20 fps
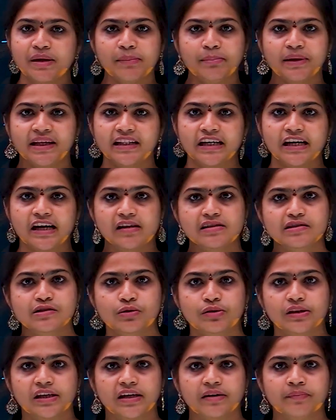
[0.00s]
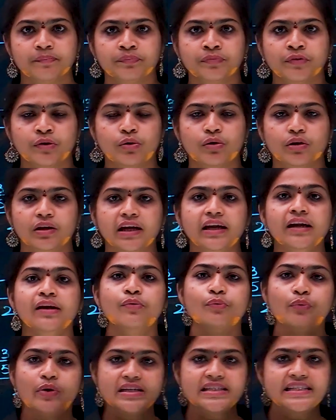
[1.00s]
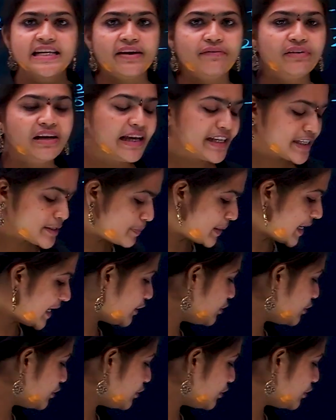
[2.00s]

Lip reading: method also there. Okay. Once I will explain